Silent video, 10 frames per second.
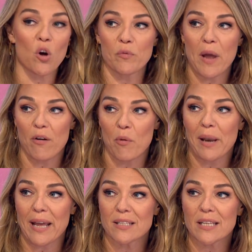on
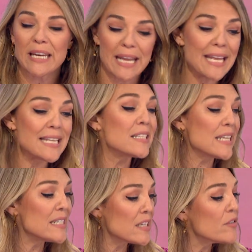aeroplanes. And it is,
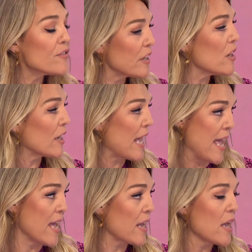it does feel
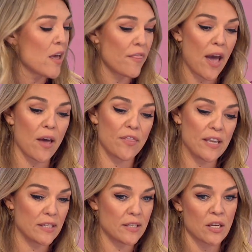archaic mm. that
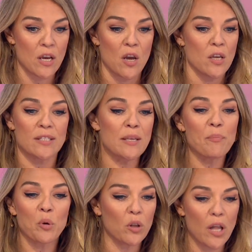these
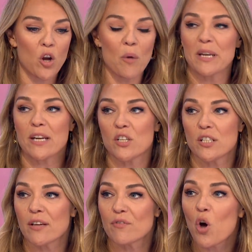simple
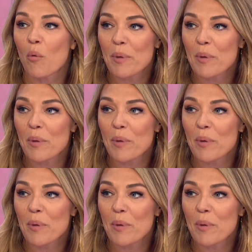accommodations have not